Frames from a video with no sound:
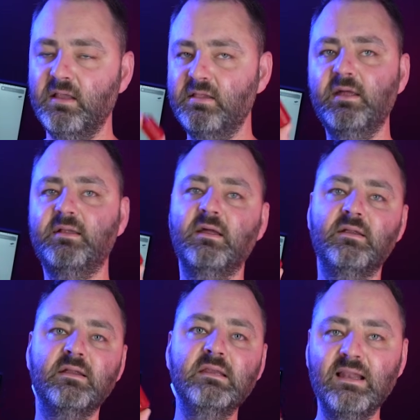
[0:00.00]
This
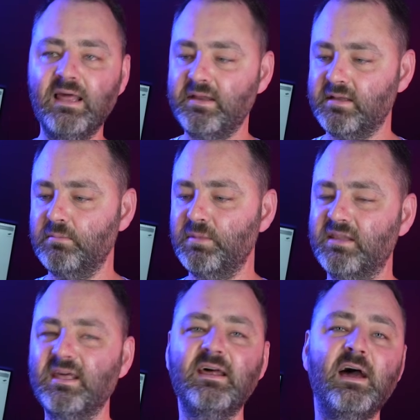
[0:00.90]
is an
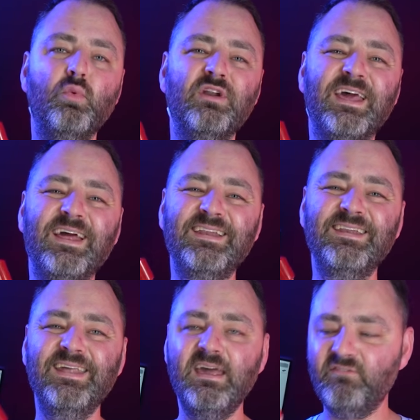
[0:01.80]
elastomer that I would
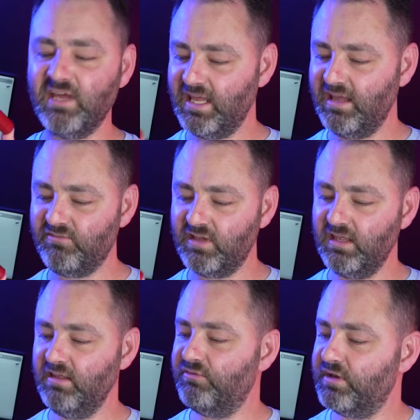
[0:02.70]
never ever
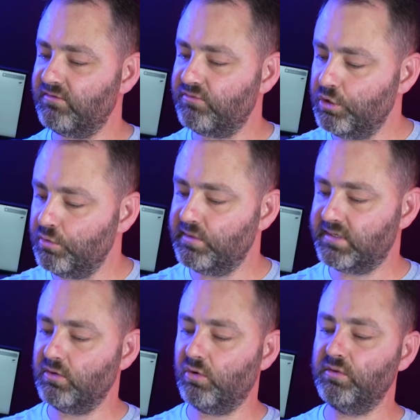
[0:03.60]
even have
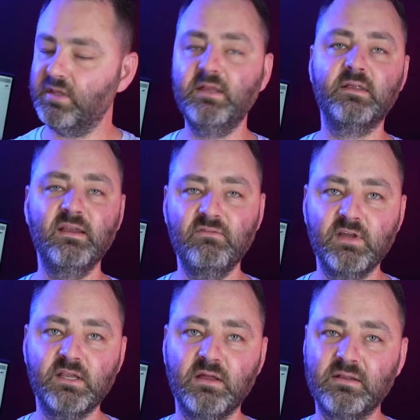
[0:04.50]
used on these
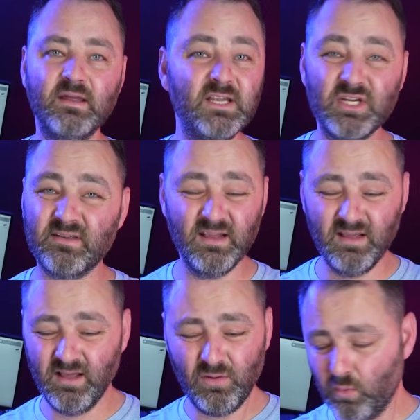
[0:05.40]
Invictas. It just
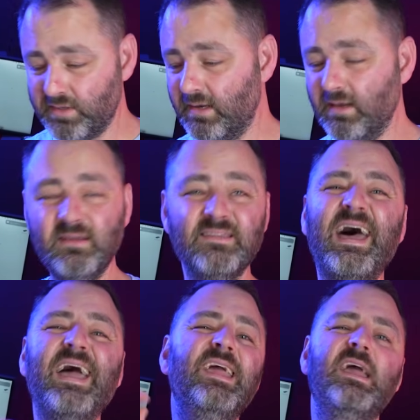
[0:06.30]
was
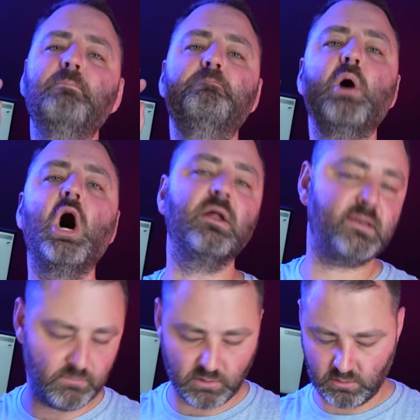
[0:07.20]
nigh
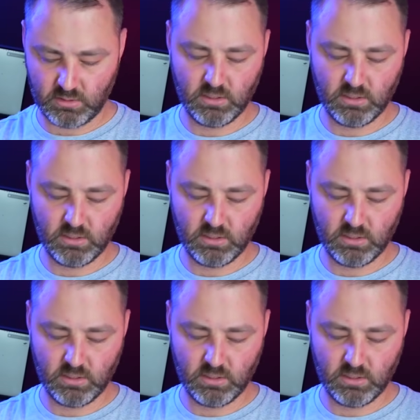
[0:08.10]
impossible.